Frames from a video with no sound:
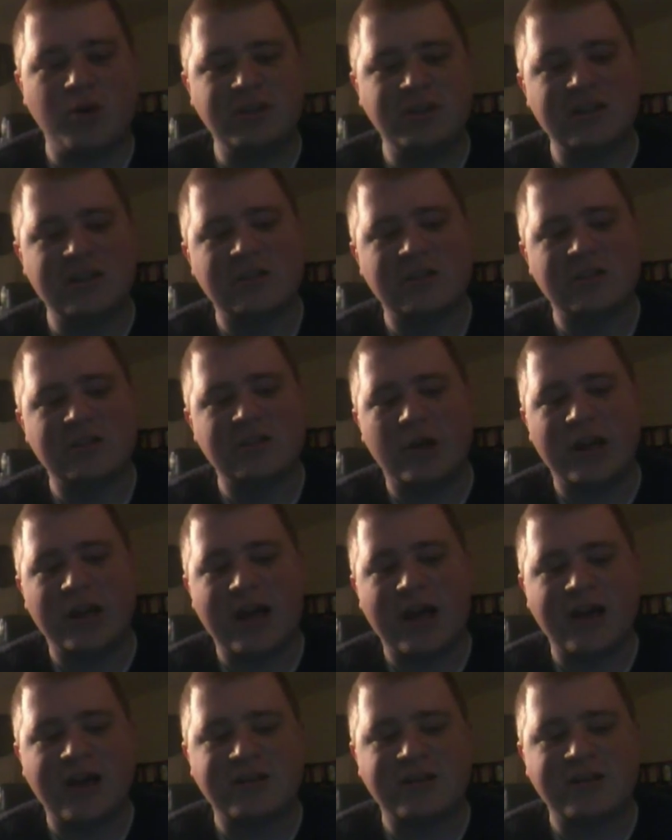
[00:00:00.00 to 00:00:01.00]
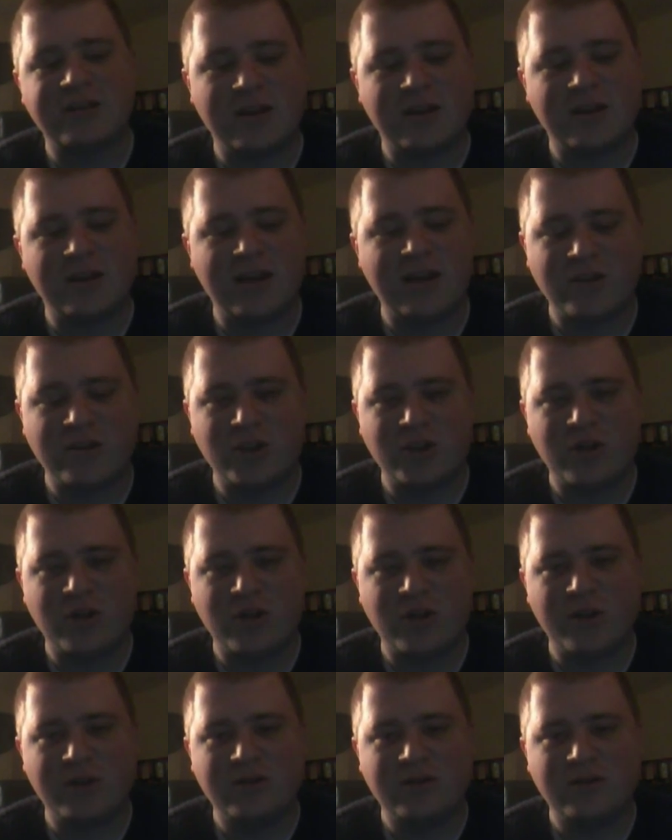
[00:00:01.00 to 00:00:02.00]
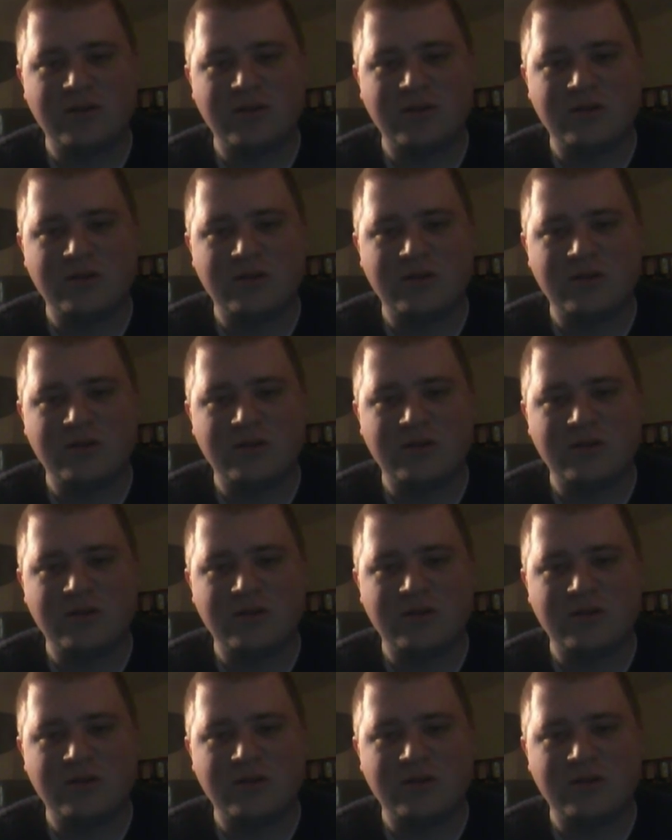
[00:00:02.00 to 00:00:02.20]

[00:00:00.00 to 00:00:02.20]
disappointing exit, Kevin Jonas.